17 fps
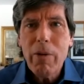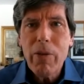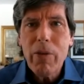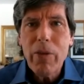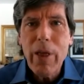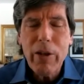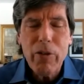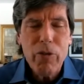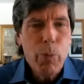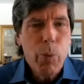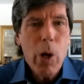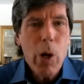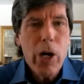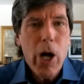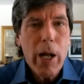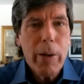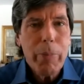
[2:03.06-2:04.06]
that's
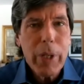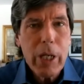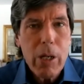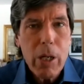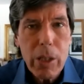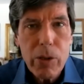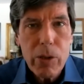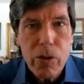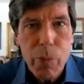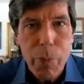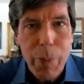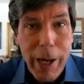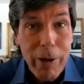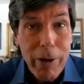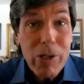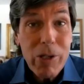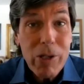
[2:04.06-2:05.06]
brought on because
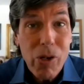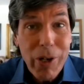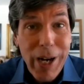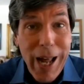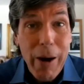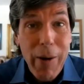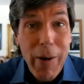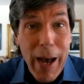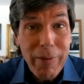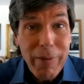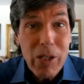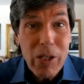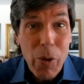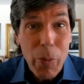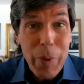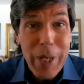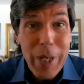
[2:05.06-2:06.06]
parents are now having
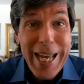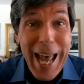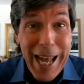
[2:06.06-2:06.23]
to be